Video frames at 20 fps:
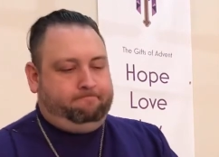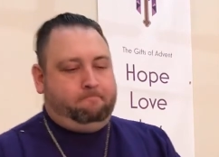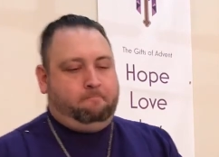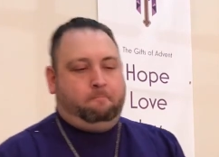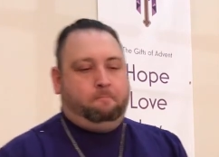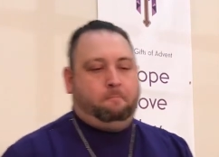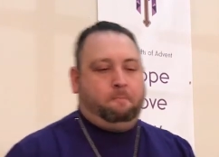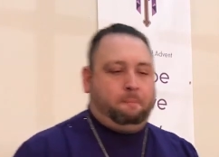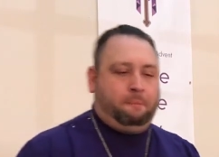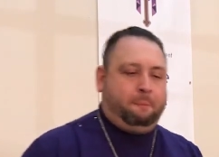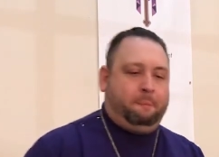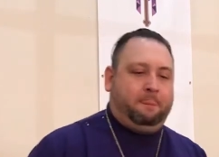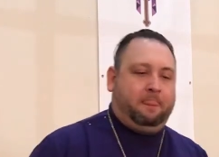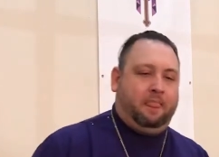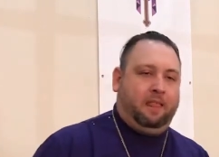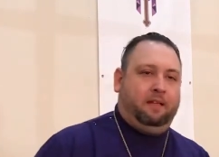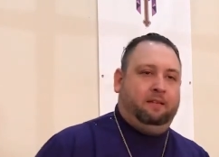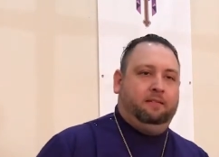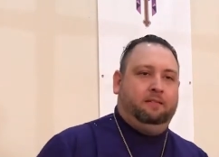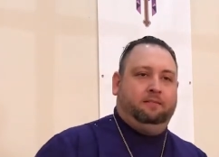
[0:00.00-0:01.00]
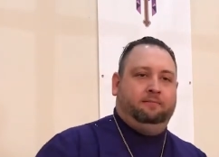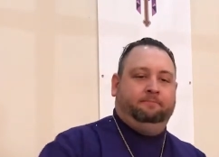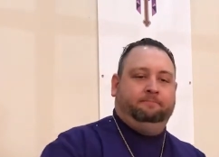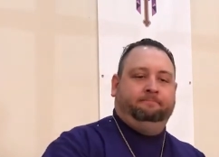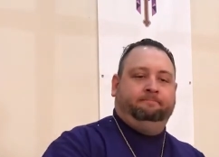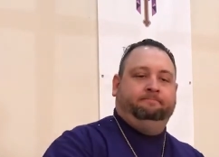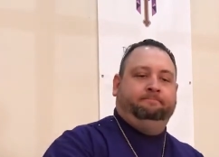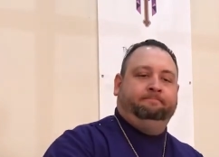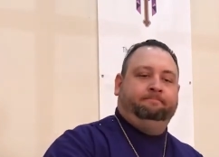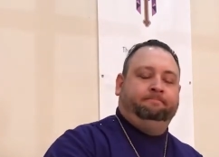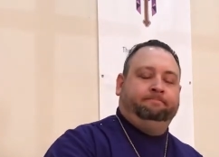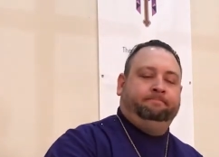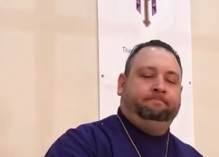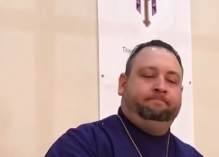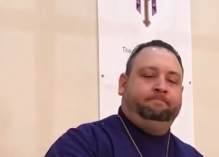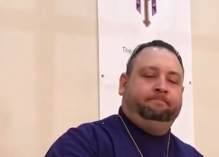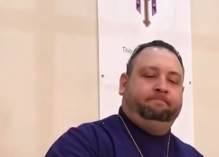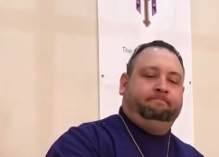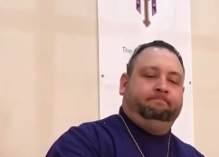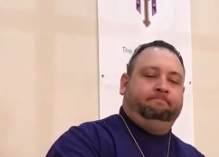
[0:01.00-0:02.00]

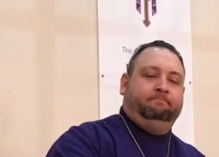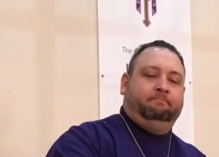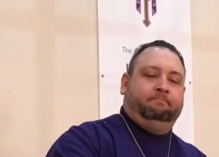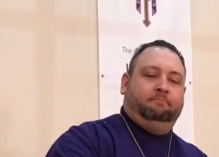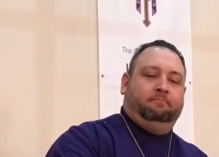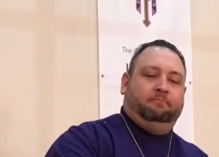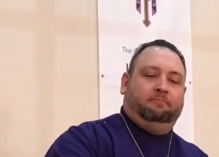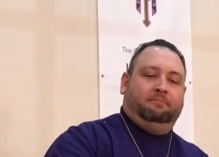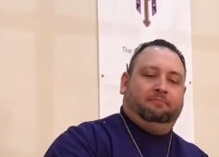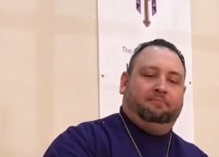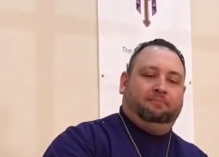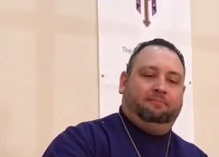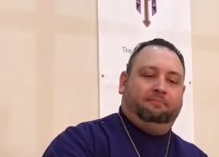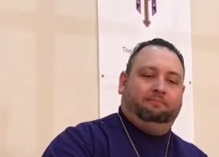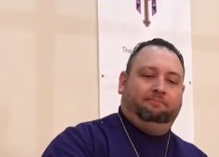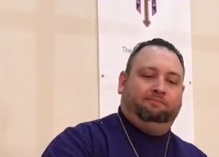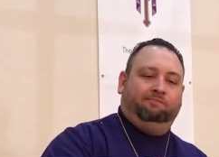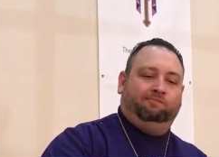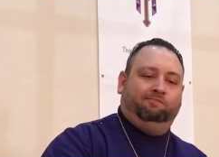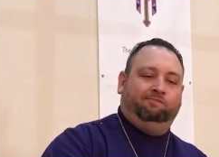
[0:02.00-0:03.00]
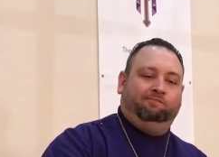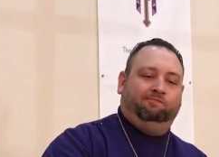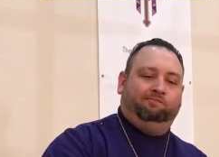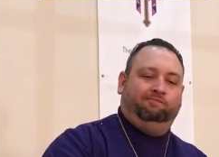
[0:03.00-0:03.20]
Nobody speaks.